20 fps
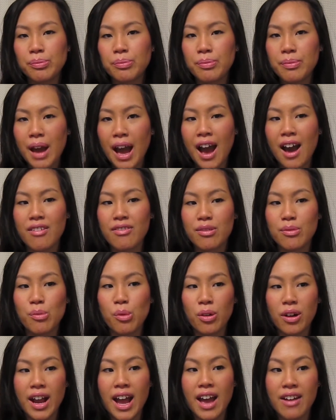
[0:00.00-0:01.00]
have a
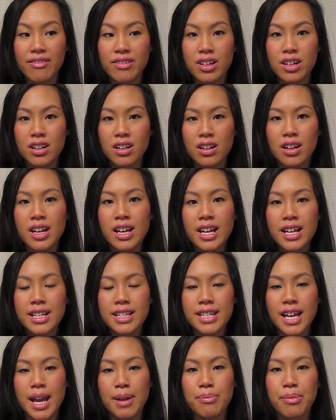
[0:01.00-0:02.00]
more heavier
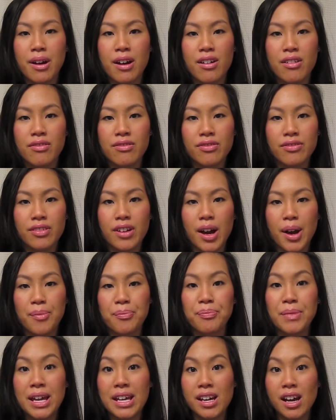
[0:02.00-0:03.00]
type of
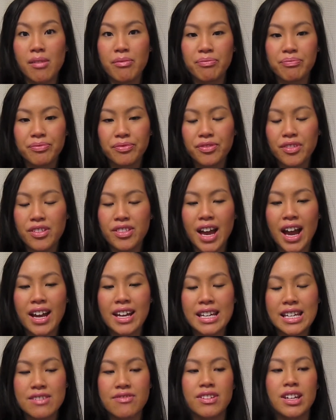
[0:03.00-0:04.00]
makeup for
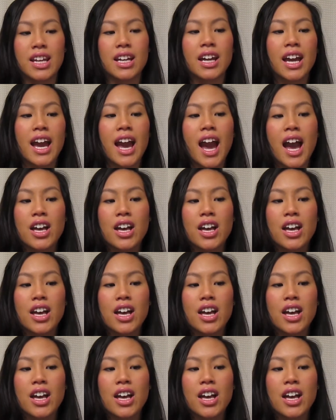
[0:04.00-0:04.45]
that evening.